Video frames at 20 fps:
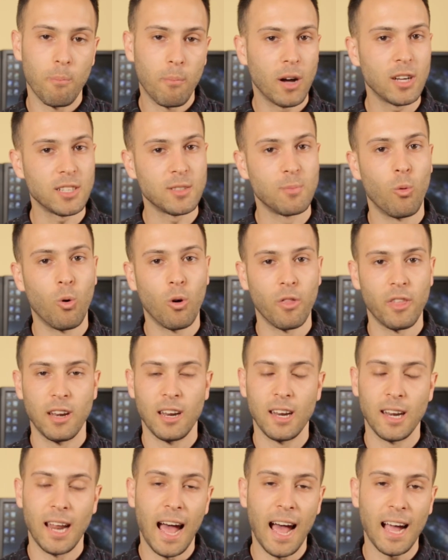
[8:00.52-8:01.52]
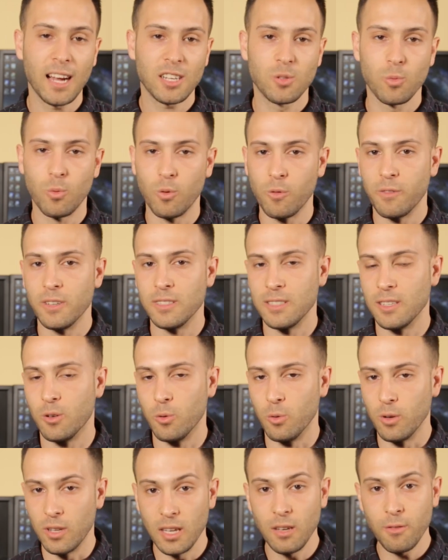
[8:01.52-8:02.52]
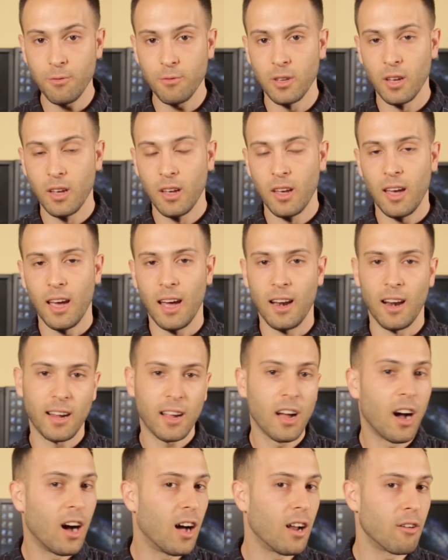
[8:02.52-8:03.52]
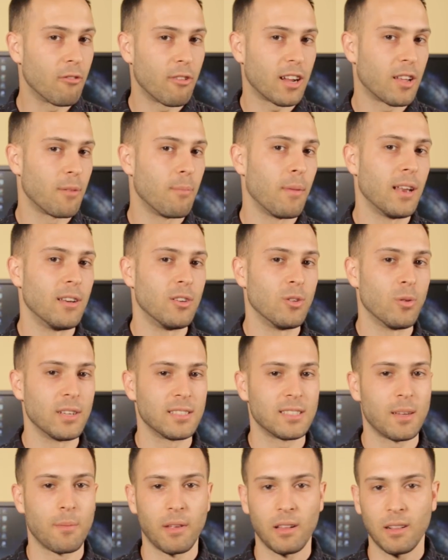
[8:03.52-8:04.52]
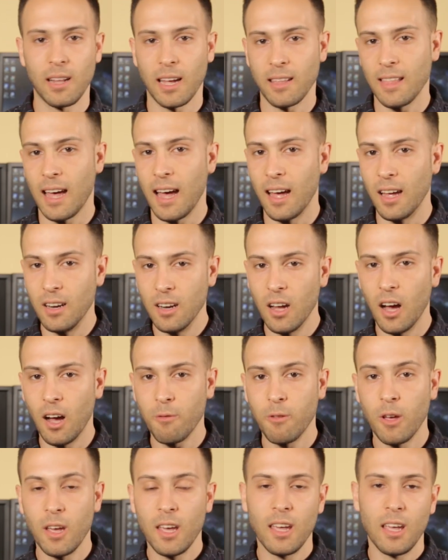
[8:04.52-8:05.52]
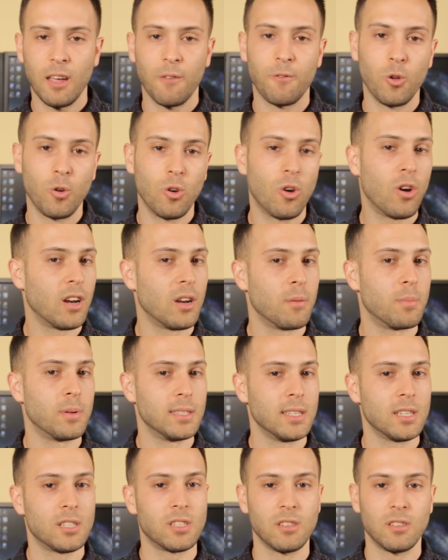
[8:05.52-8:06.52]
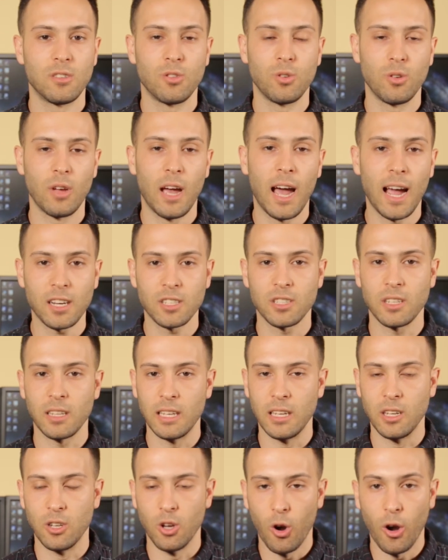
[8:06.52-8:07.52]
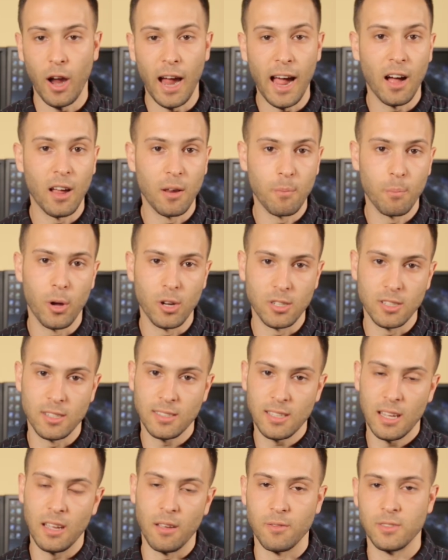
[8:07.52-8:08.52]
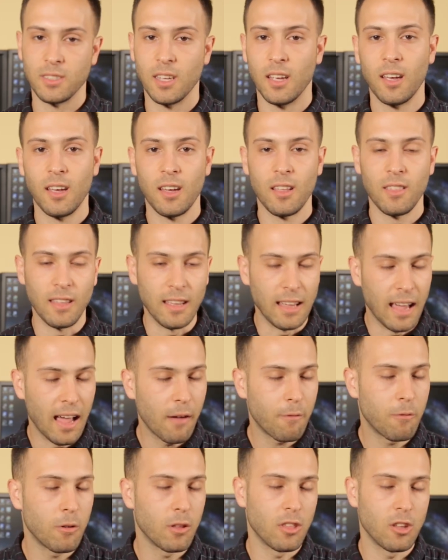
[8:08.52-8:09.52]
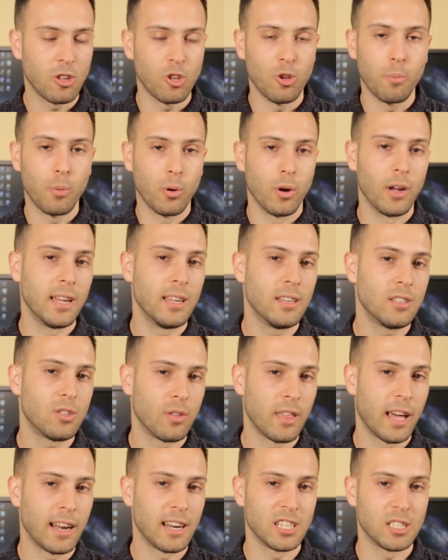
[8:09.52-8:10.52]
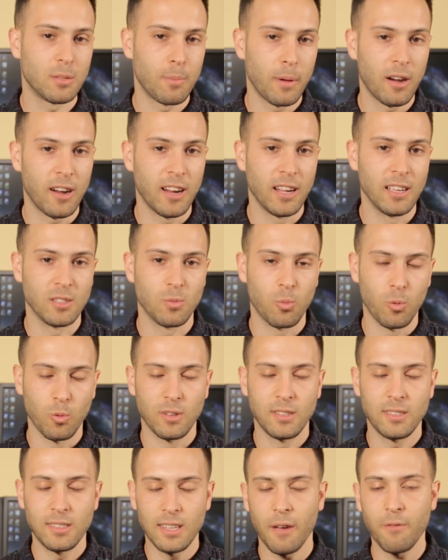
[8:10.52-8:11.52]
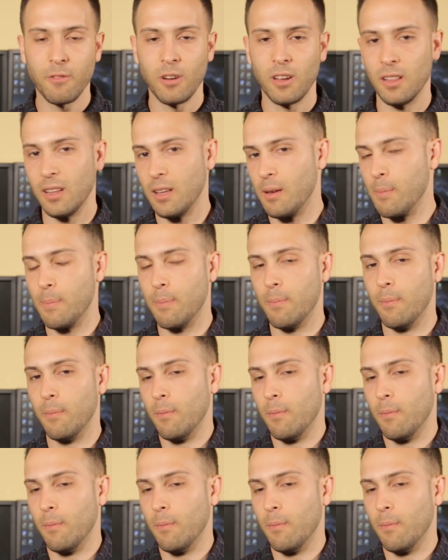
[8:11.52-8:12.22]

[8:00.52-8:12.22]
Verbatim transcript: much more than an actual physical gift, and I can't recommend doing something like that enough if you're not in a position to actually go out and purchase gifts the effort that you put into that experience will definitely